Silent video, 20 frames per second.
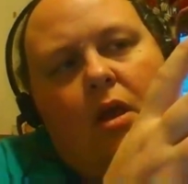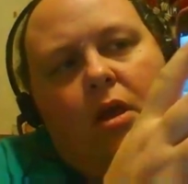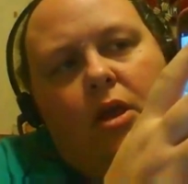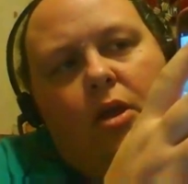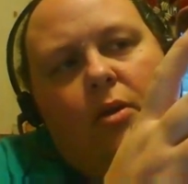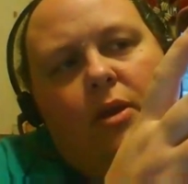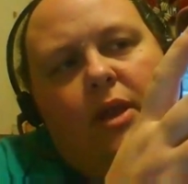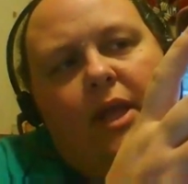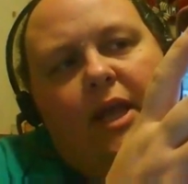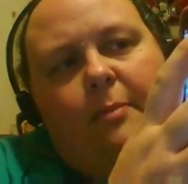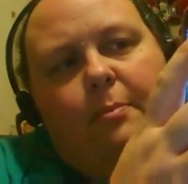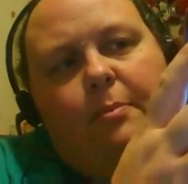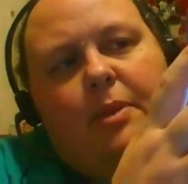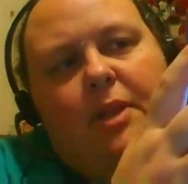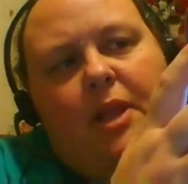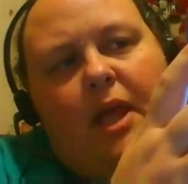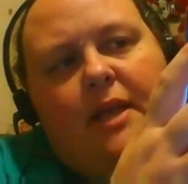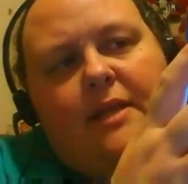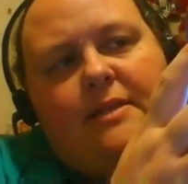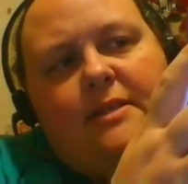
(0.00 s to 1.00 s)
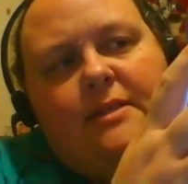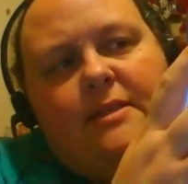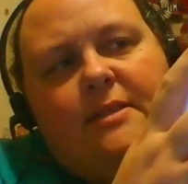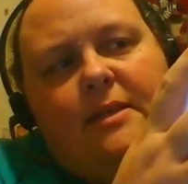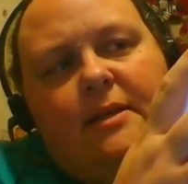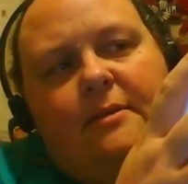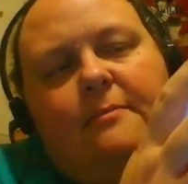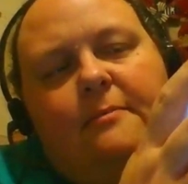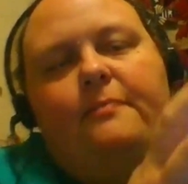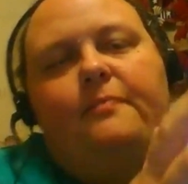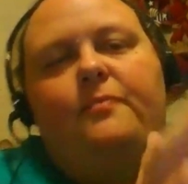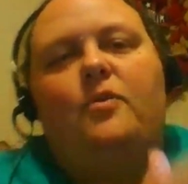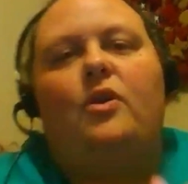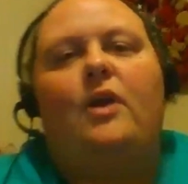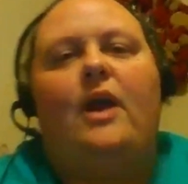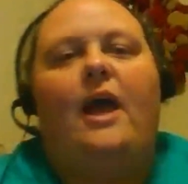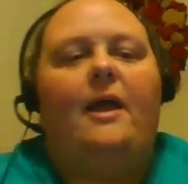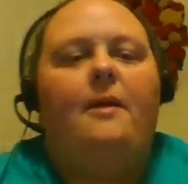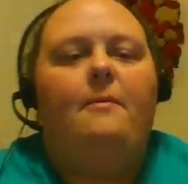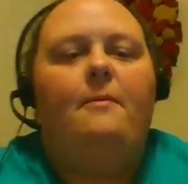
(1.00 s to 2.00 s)
You click the plus,
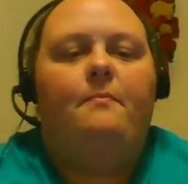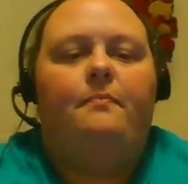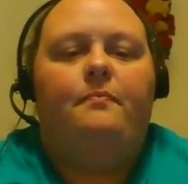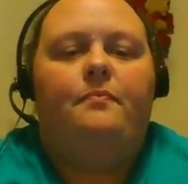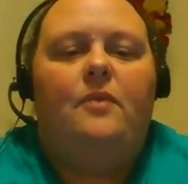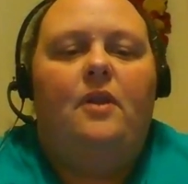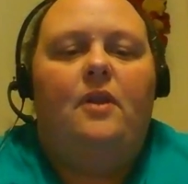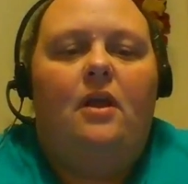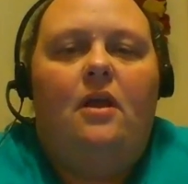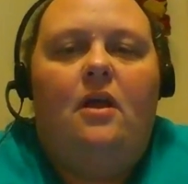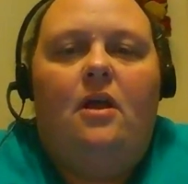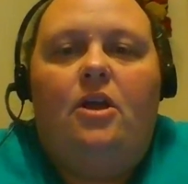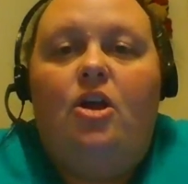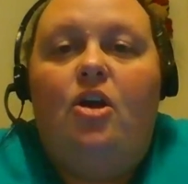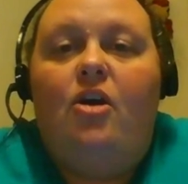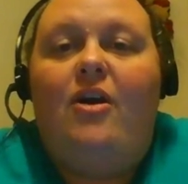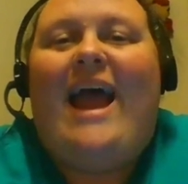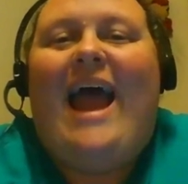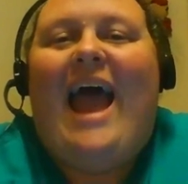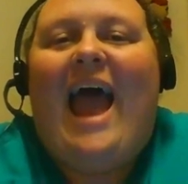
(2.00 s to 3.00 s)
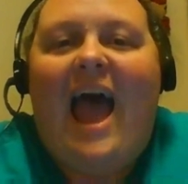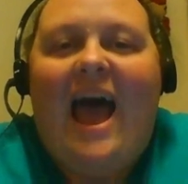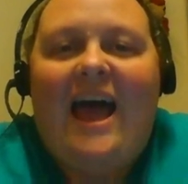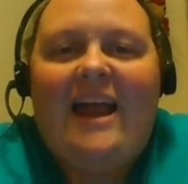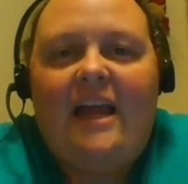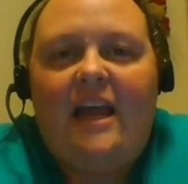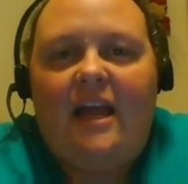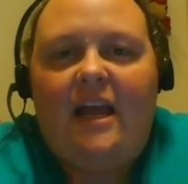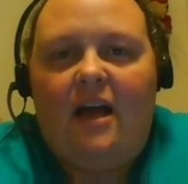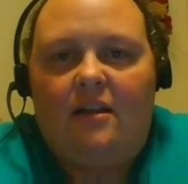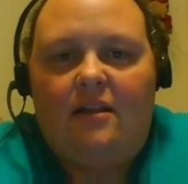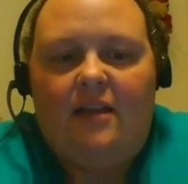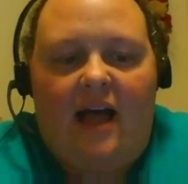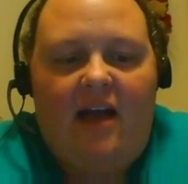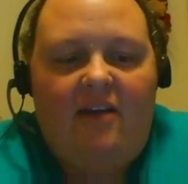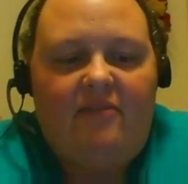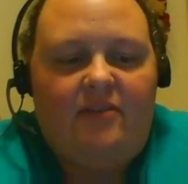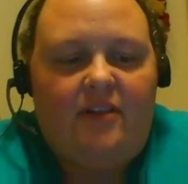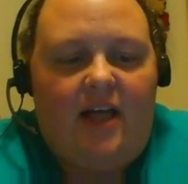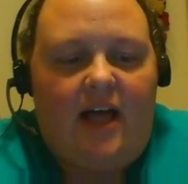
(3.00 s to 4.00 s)
okay? You're adding a
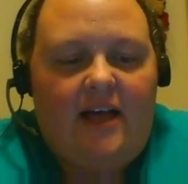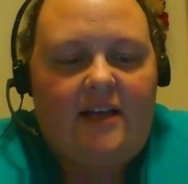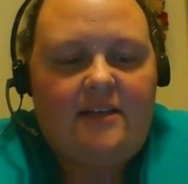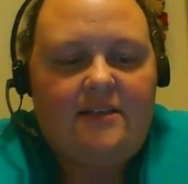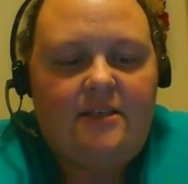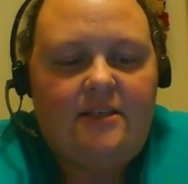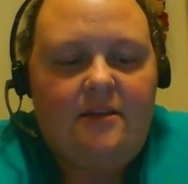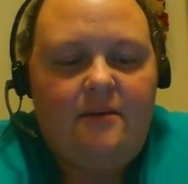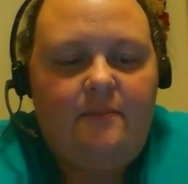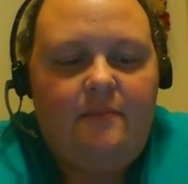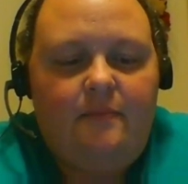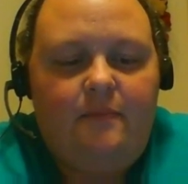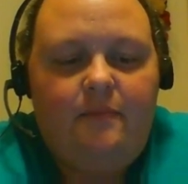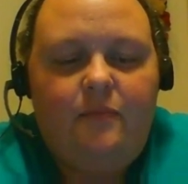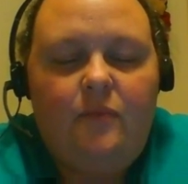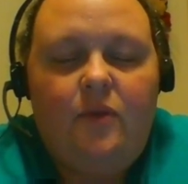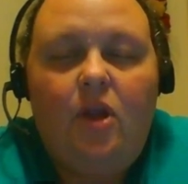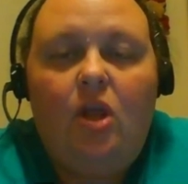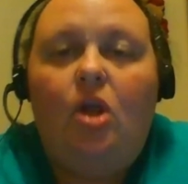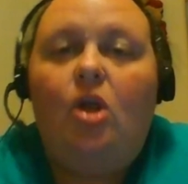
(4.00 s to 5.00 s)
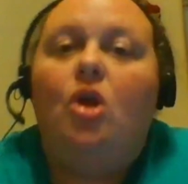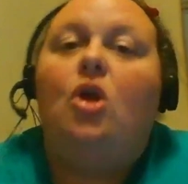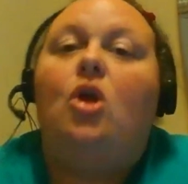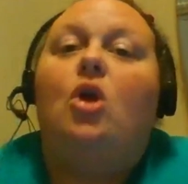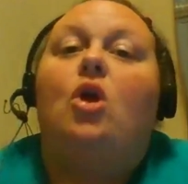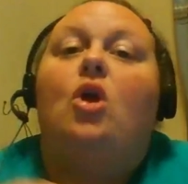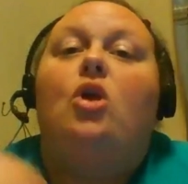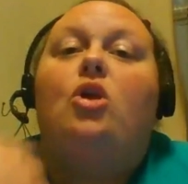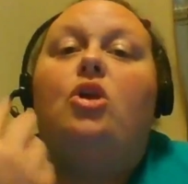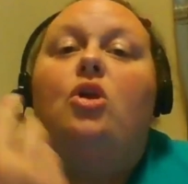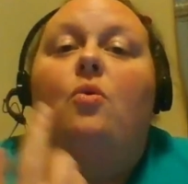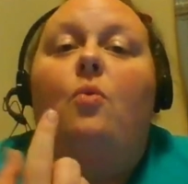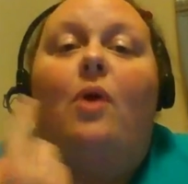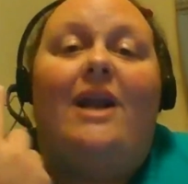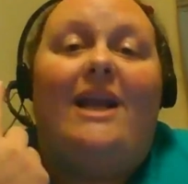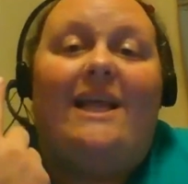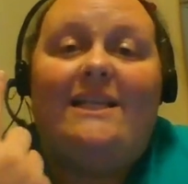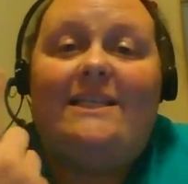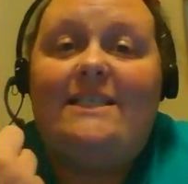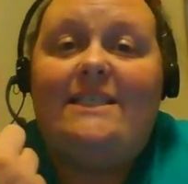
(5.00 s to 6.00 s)
live class. You
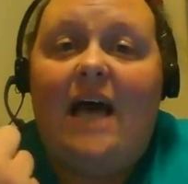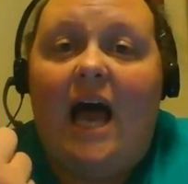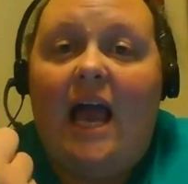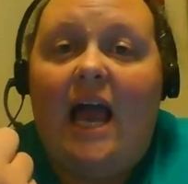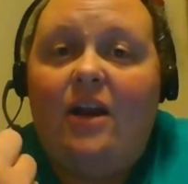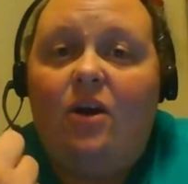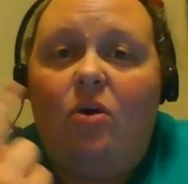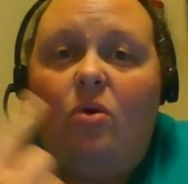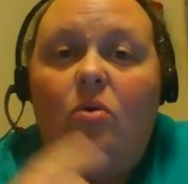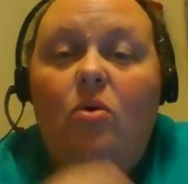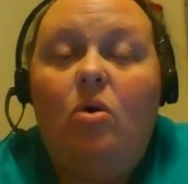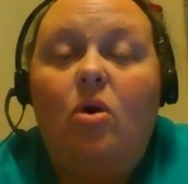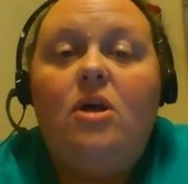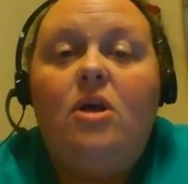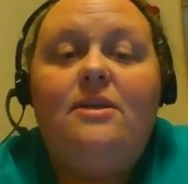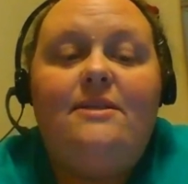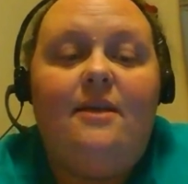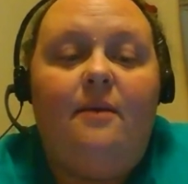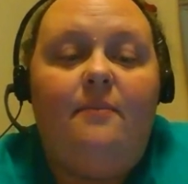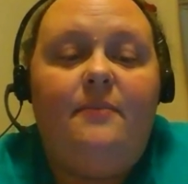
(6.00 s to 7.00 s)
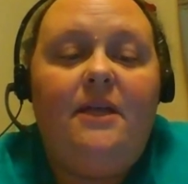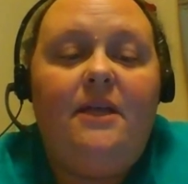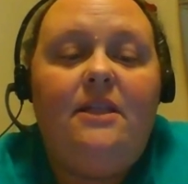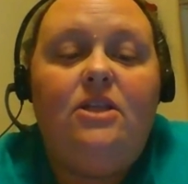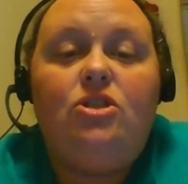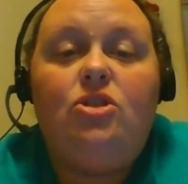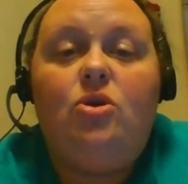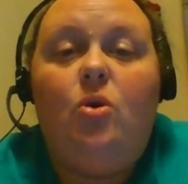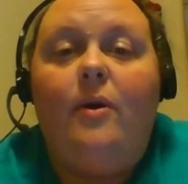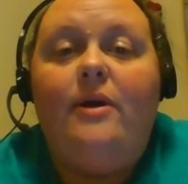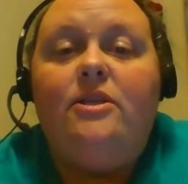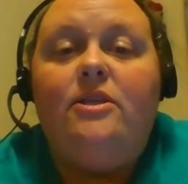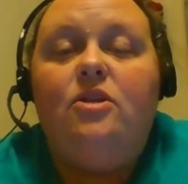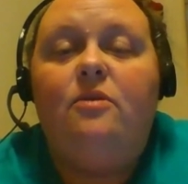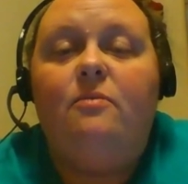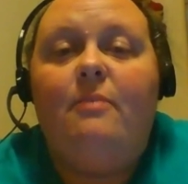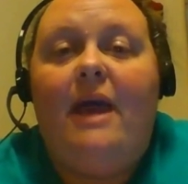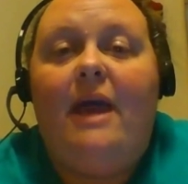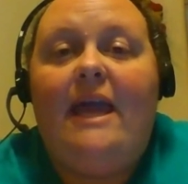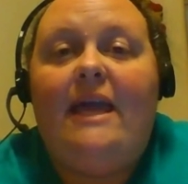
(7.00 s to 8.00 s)
want a title, something that's going
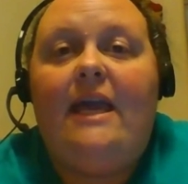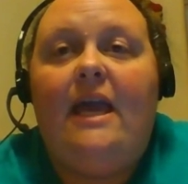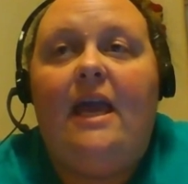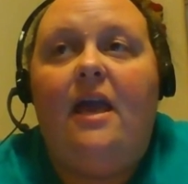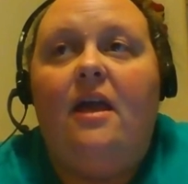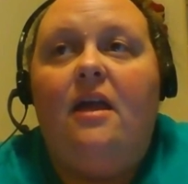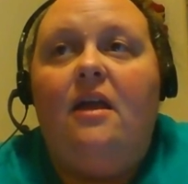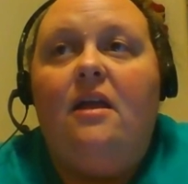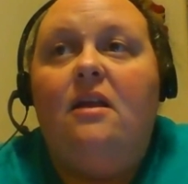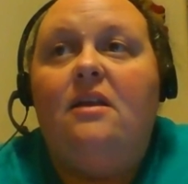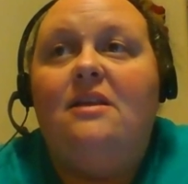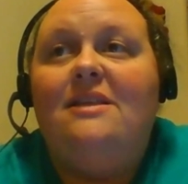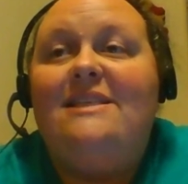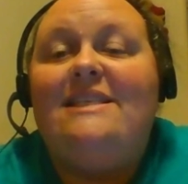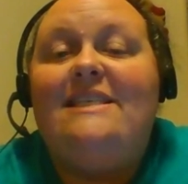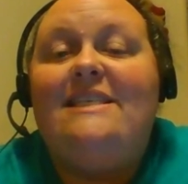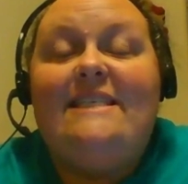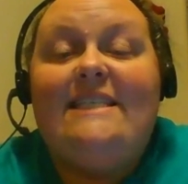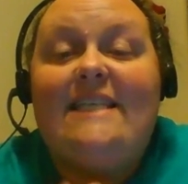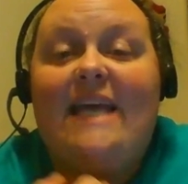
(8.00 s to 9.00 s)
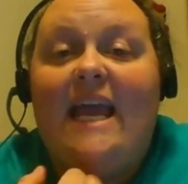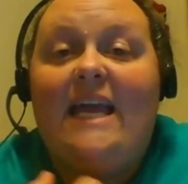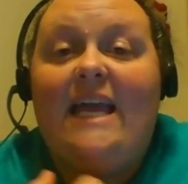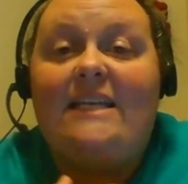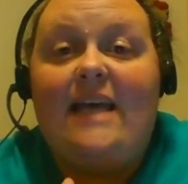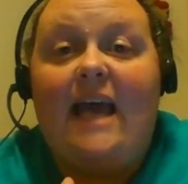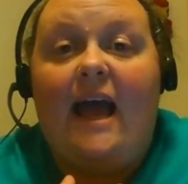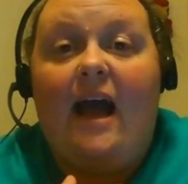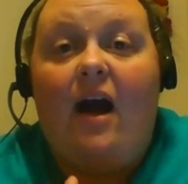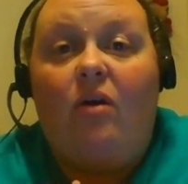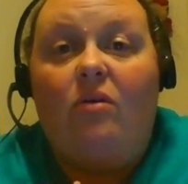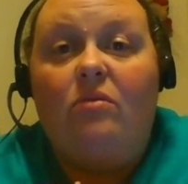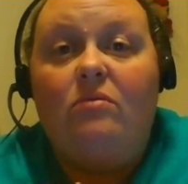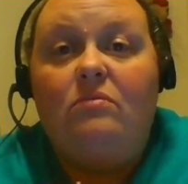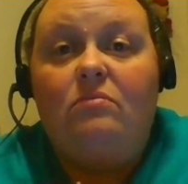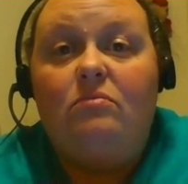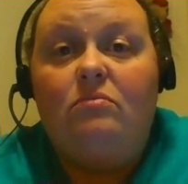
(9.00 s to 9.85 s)
to make it stand out,